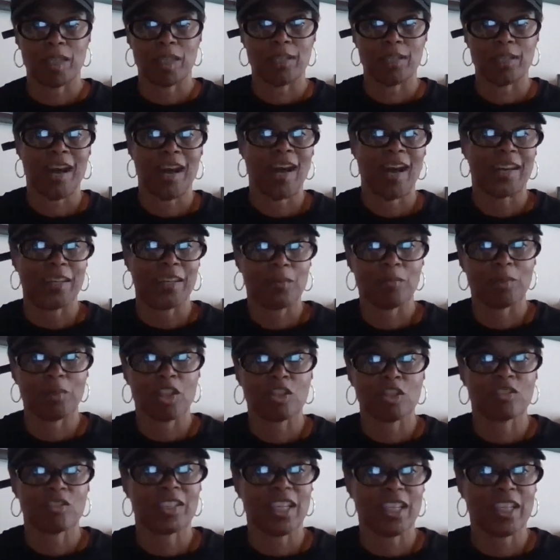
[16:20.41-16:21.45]
I am here.
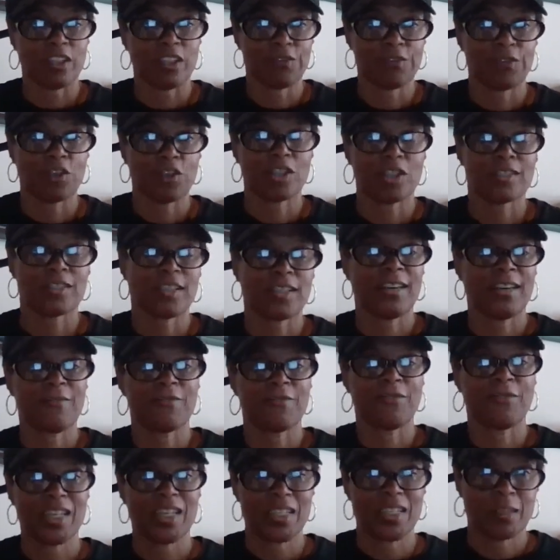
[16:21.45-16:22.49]
Take your first
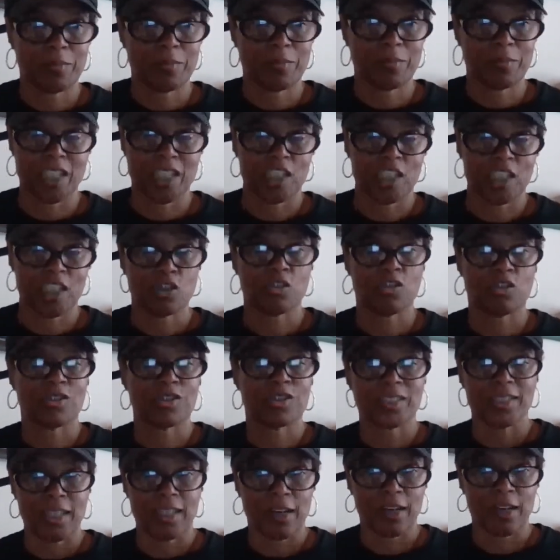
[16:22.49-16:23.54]
investment into
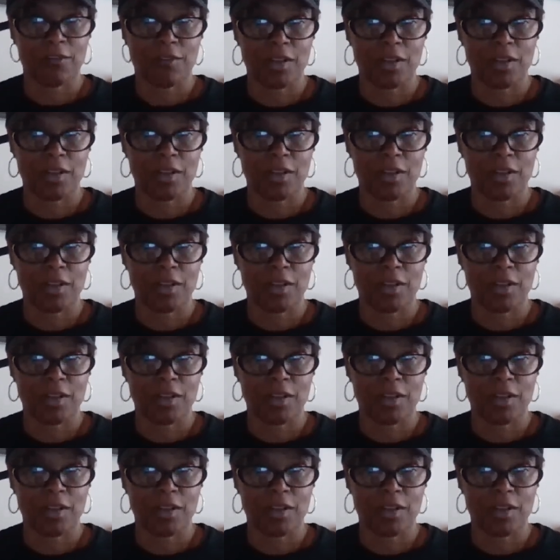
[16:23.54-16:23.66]
yourself.